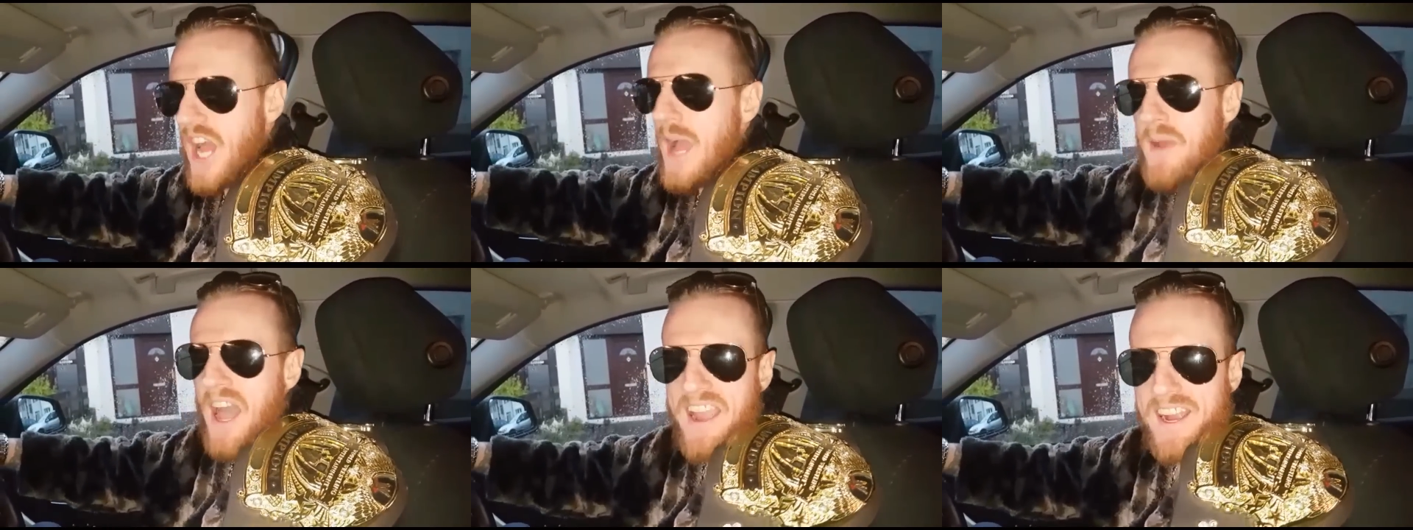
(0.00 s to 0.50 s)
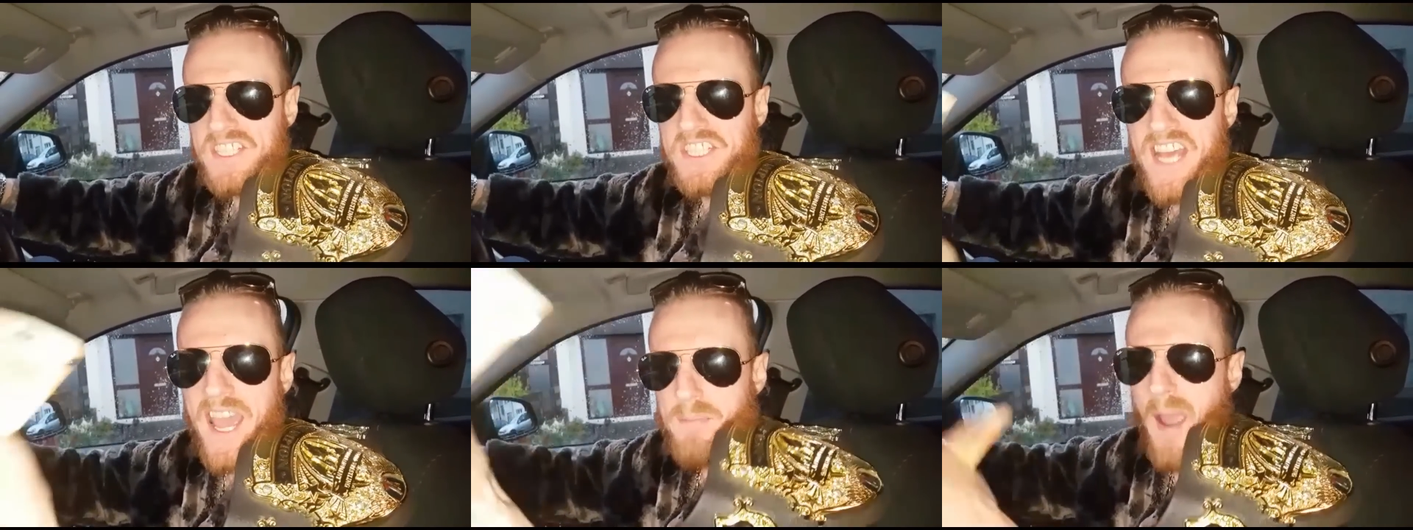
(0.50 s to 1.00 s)
I'm not here
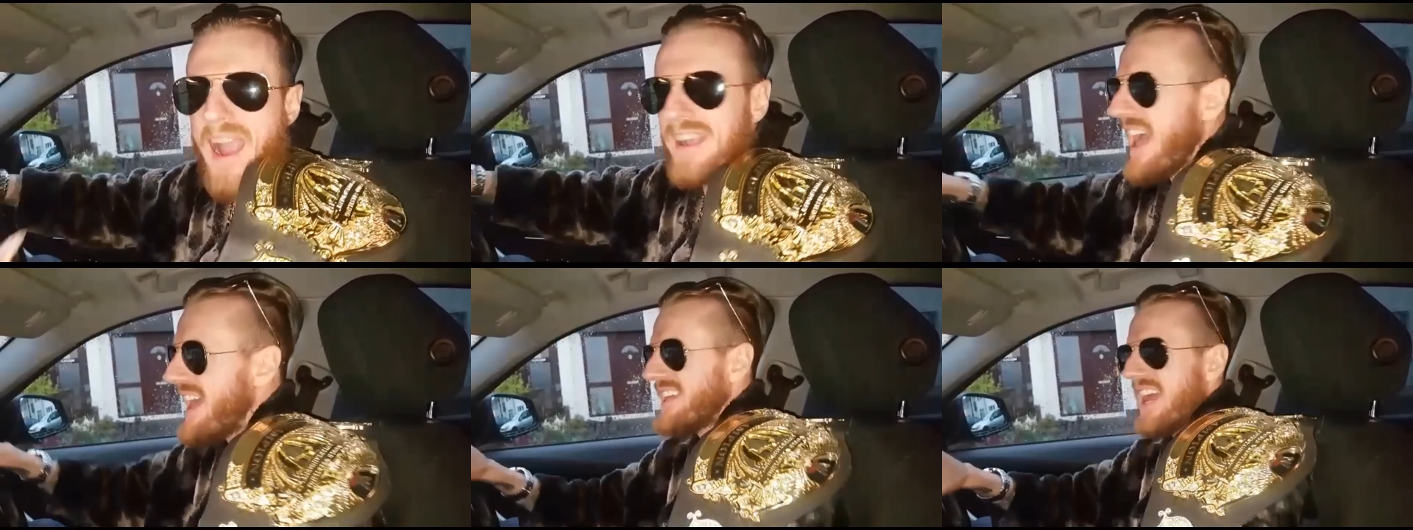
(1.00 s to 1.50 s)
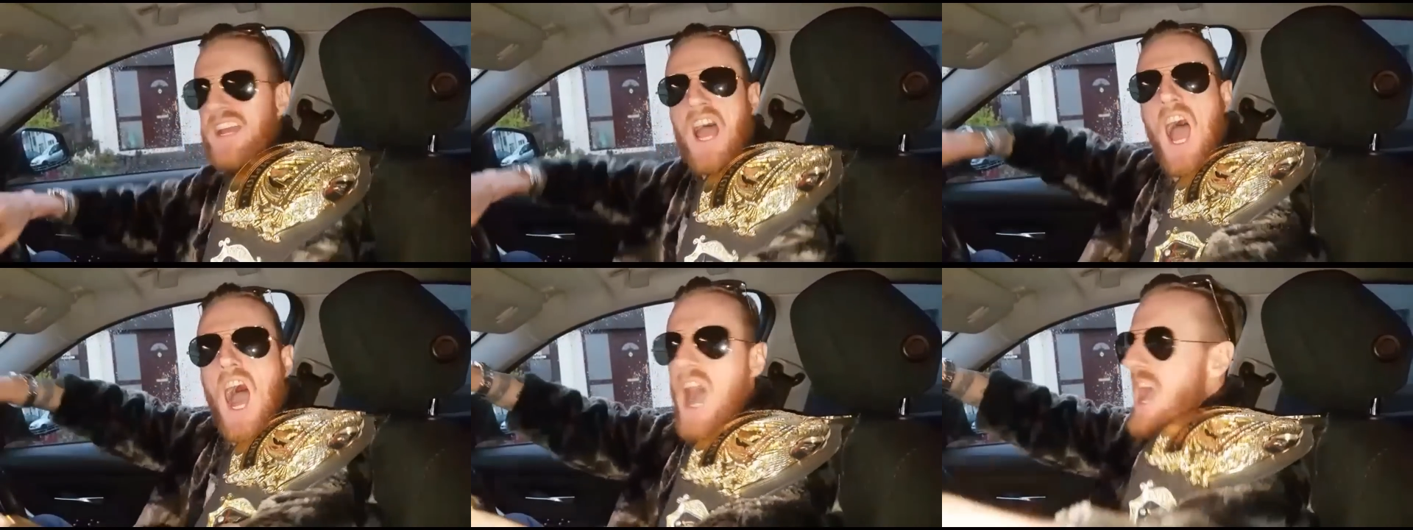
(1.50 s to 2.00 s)
to take part, Kathleen.
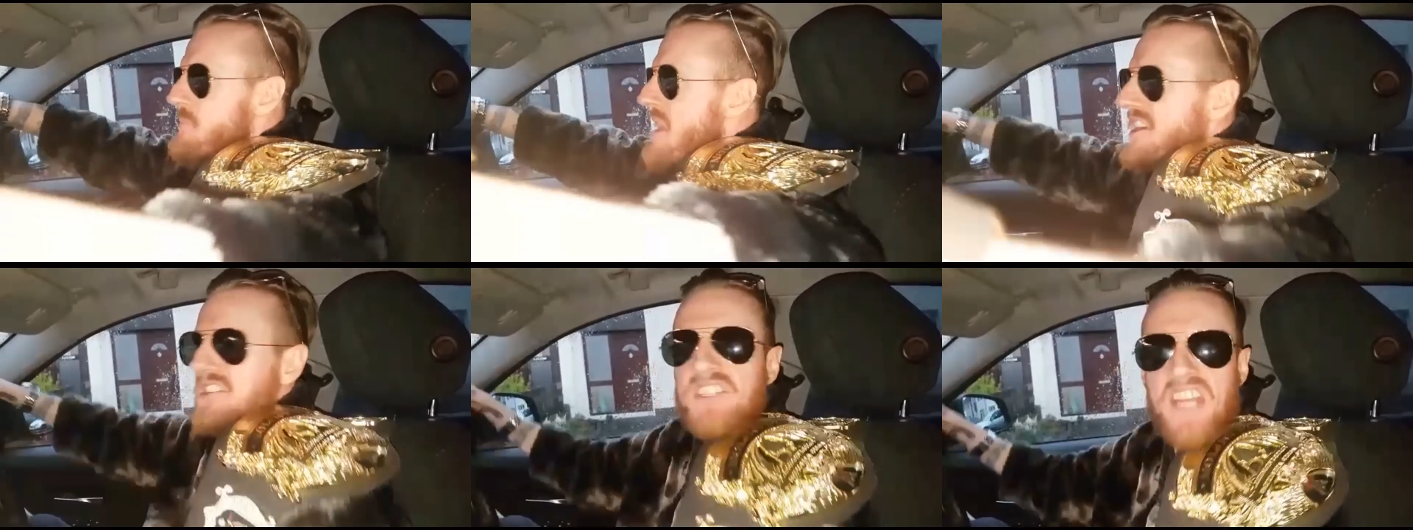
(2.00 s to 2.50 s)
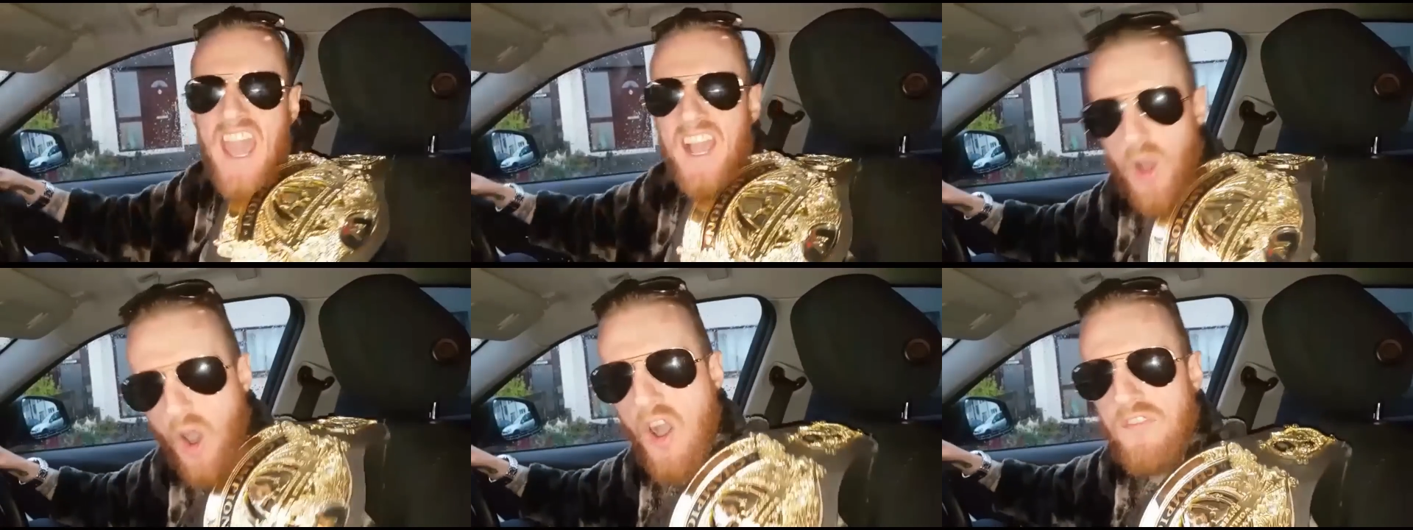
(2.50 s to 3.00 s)
I'm here to
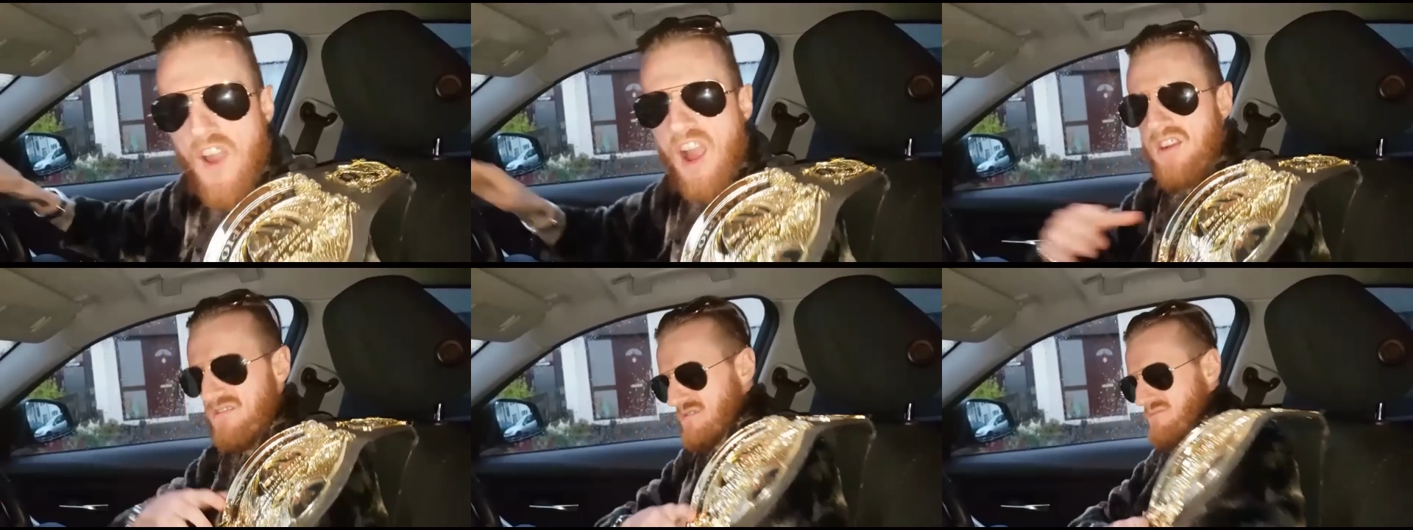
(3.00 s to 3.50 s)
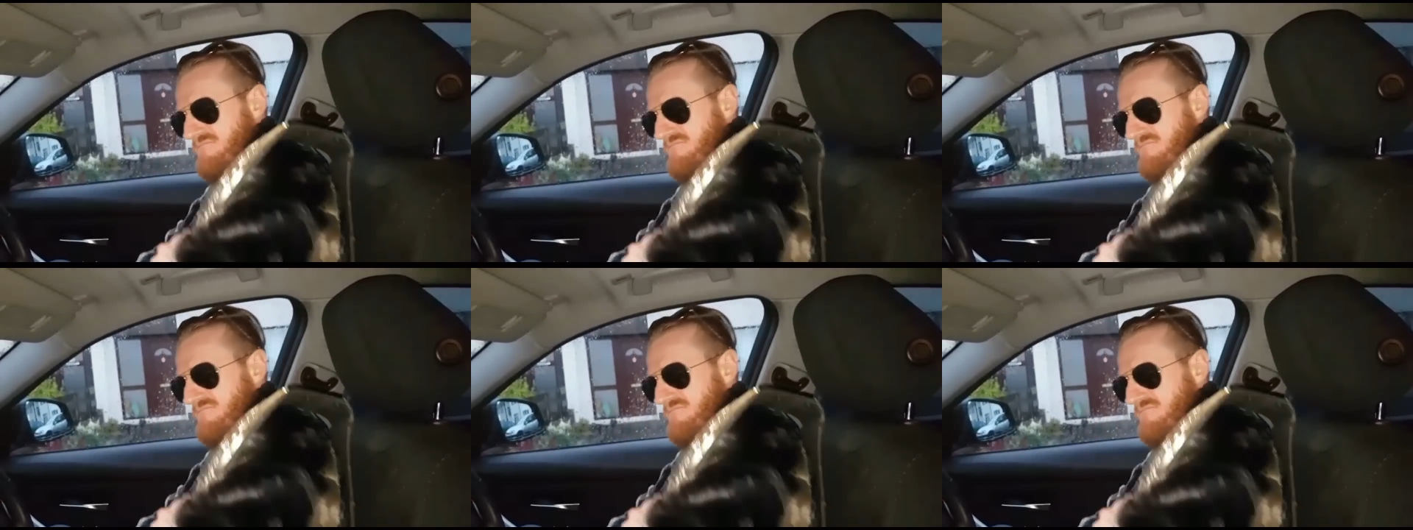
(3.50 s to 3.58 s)
take over.